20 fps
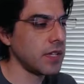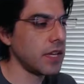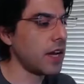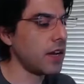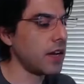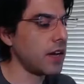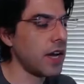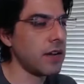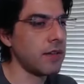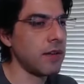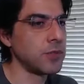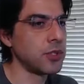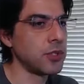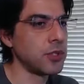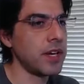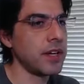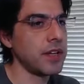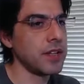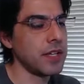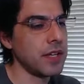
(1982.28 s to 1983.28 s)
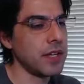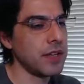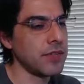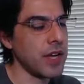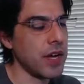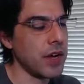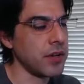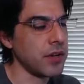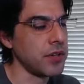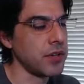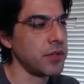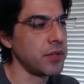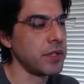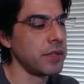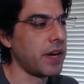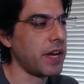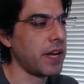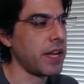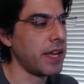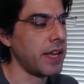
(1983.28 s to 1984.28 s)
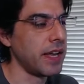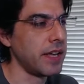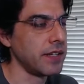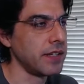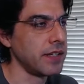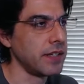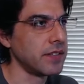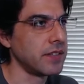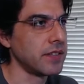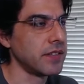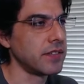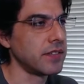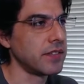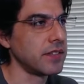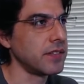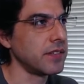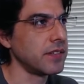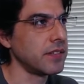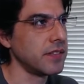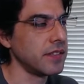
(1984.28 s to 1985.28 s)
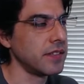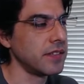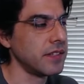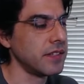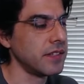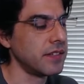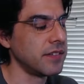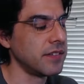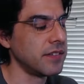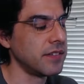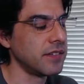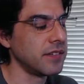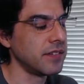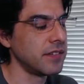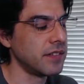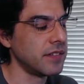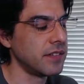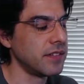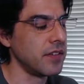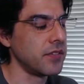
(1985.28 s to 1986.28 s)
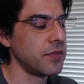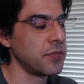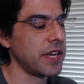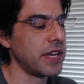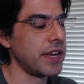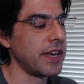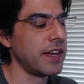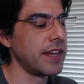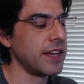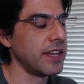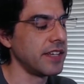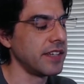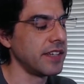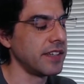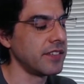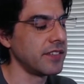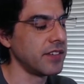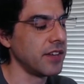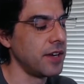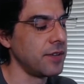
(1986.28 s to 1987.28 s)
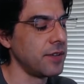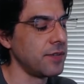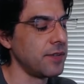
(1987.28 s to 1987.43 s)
I, am trying to think of how I do it in my head, and it's just it's it's giving me a headache. So,